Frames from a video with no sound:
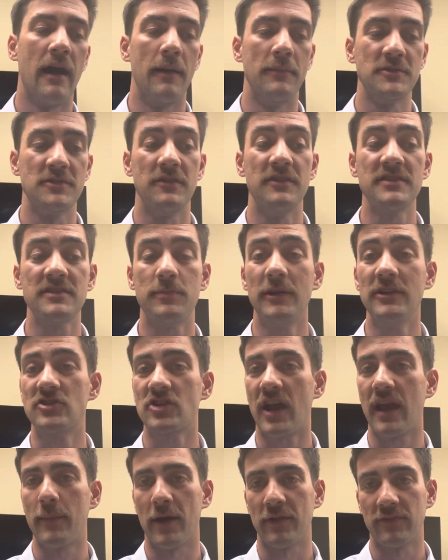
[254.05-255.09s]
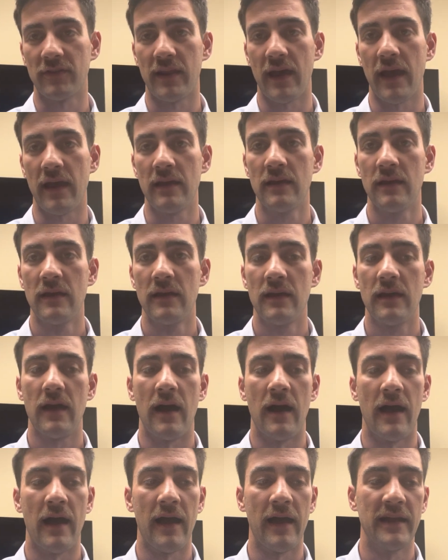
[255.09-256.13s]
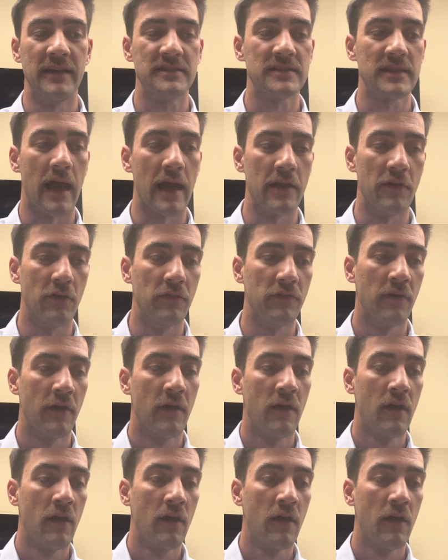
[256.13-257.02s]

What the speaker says: So this speech came out today. It's titled,